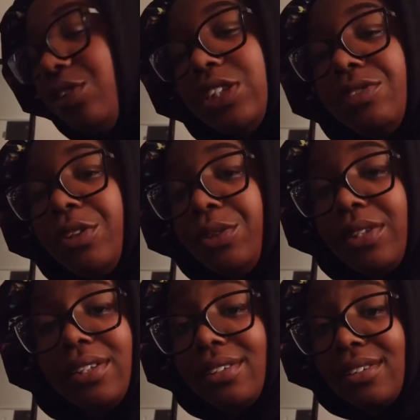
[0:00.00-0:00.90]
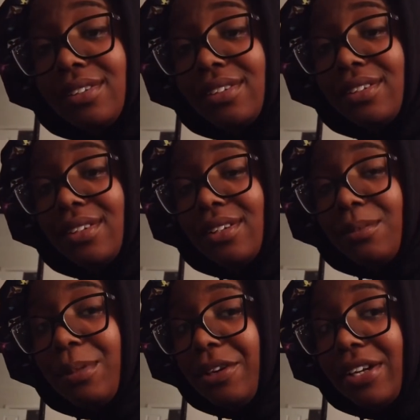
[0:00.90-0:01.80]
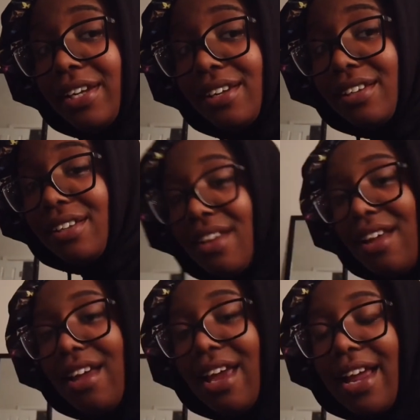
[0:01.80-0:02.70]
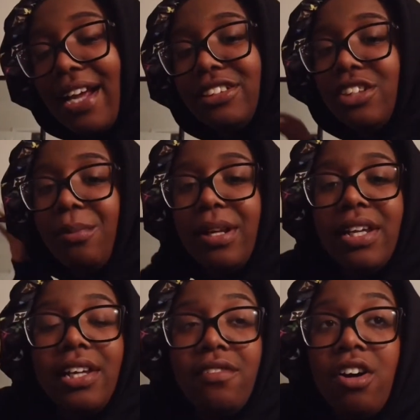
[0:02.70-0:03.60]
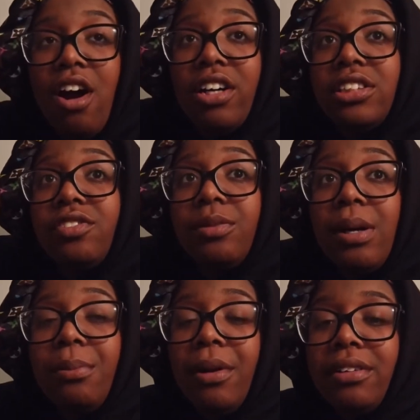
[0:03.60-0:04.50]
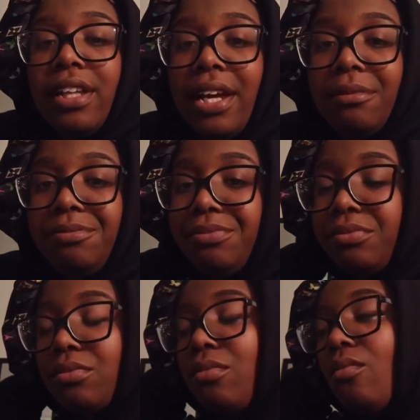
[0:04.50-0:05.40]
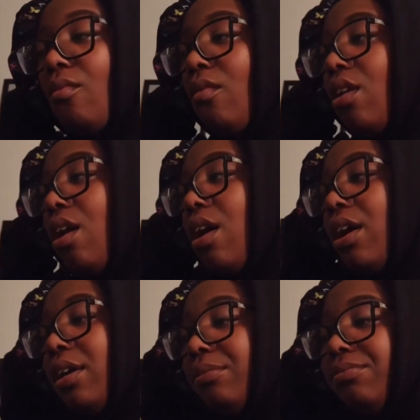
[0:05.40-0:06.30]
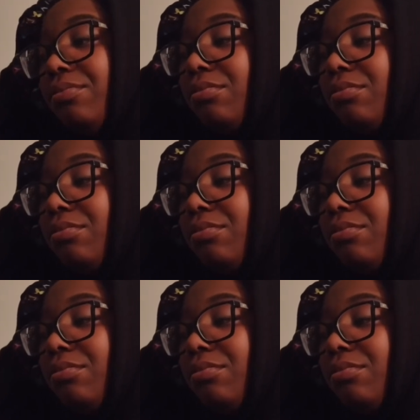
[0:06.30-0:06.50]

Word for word: is food. Period. And I got so many gift cards for my birthday um,